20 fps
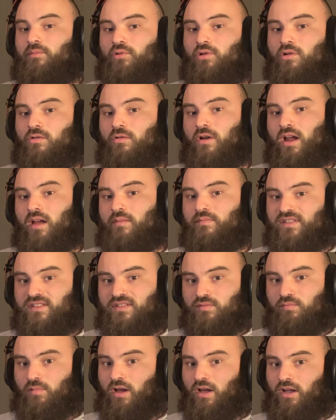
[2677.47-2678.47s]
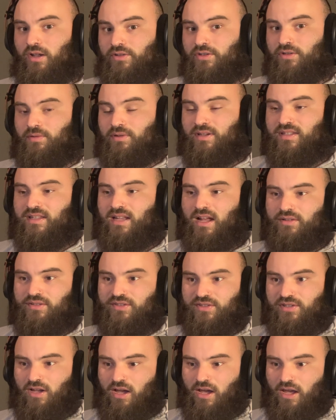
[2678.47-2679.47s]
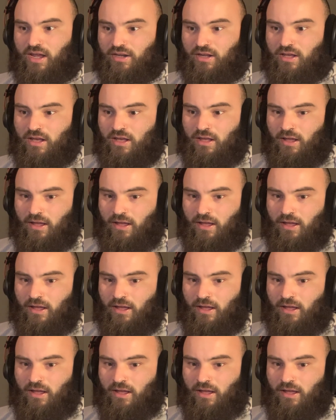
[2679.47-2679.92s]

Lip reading: programs as well, doing sound design